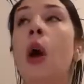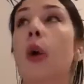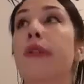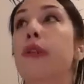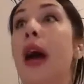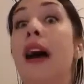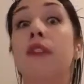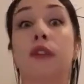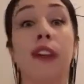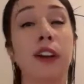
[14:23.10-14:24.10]
or if you have
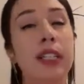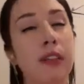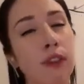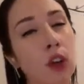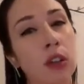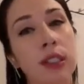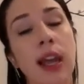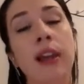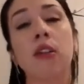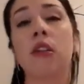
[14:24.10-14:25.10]
a very difficult
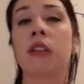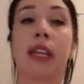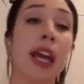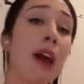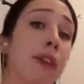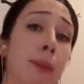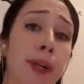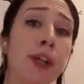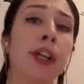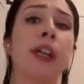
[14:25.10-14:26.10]
cycle, like heavy
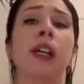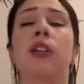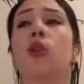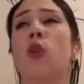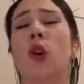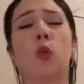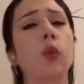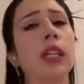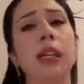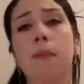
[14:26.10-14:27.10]
periods or
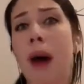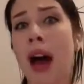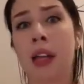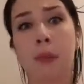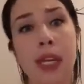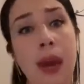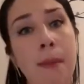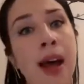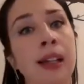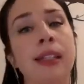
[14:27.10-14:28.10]
really bad
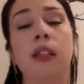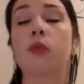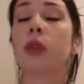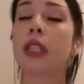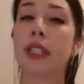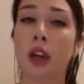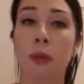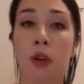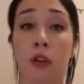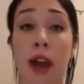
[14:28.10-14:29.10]
PMS and really
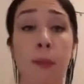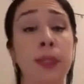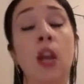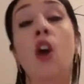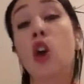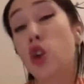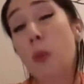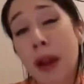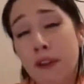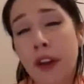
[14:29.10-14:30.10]
terrible cramps, you
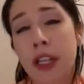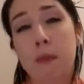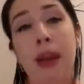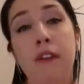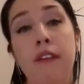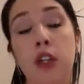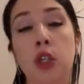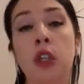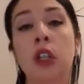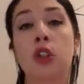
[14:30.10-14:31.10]
might find it
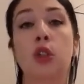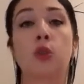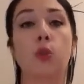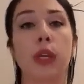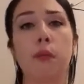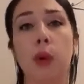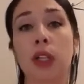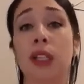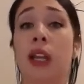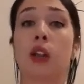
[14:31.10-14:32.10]
beneficial to read
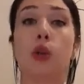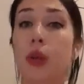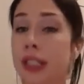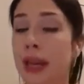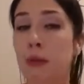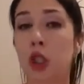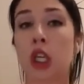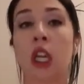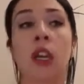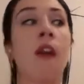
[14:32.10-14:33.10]
books like
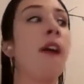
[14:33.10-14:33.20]
Lunaception